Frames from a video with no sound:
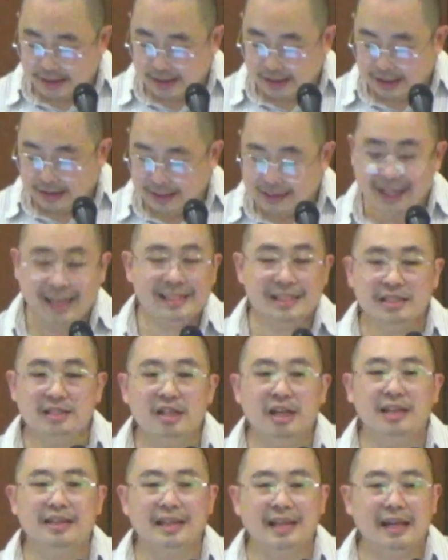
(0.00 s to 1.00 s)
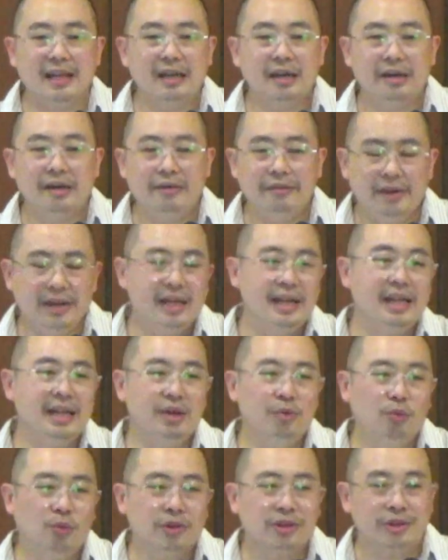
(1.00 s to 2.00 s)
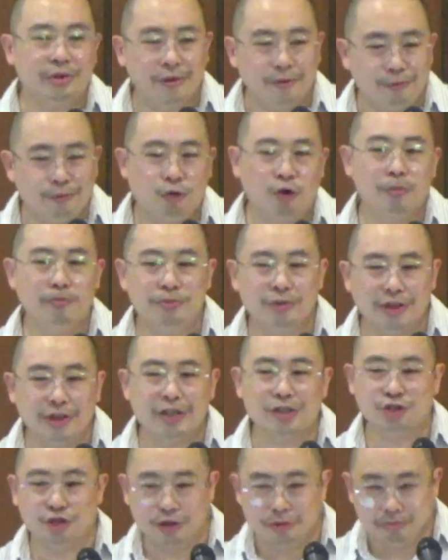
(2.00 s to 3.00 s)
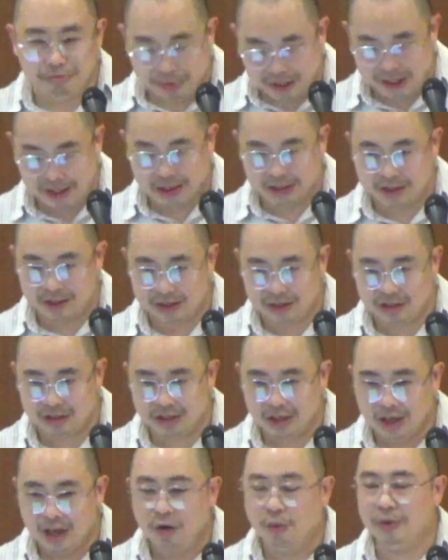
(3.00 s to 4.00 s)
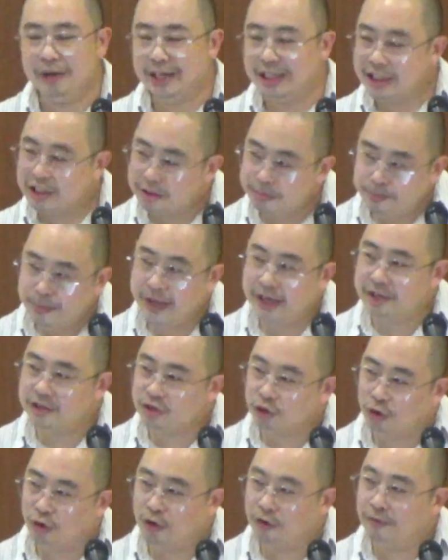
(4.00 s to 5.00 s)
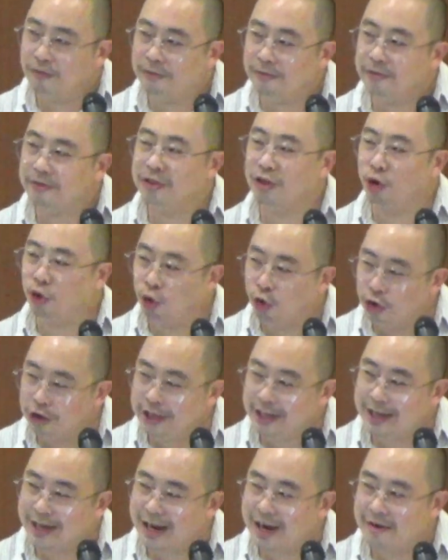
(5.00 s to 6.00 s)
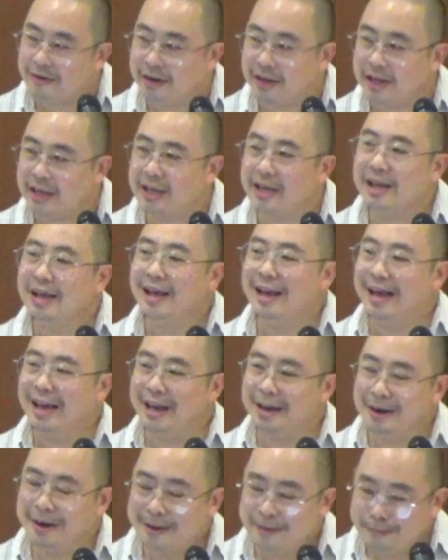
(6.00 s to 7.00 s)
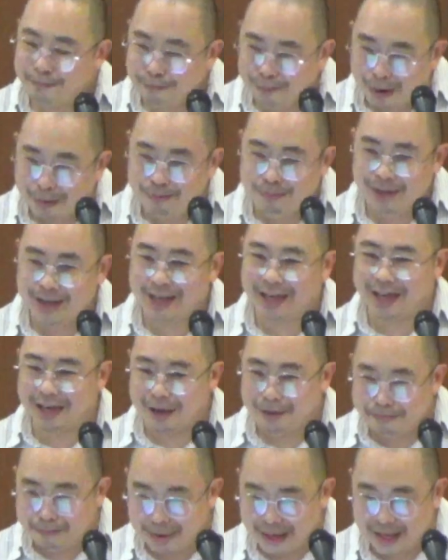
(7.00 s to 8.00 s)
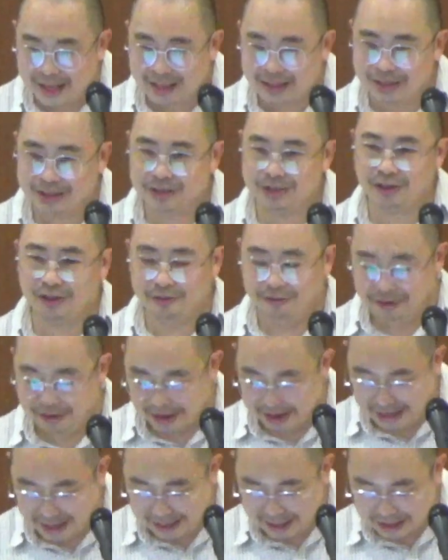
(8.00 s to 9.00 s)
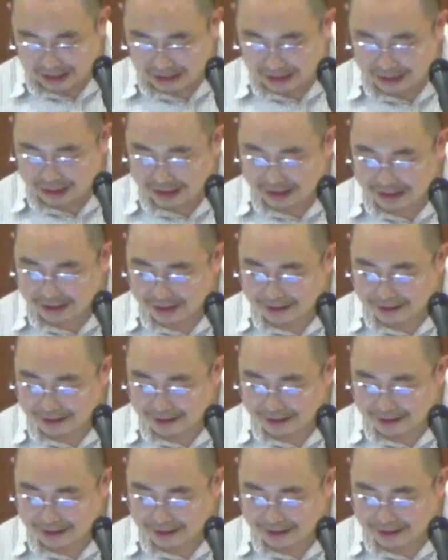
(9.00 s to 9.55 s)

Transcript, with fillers: that's not really what the Reformed tradition means when it speaks of the ordinary and public means of grace.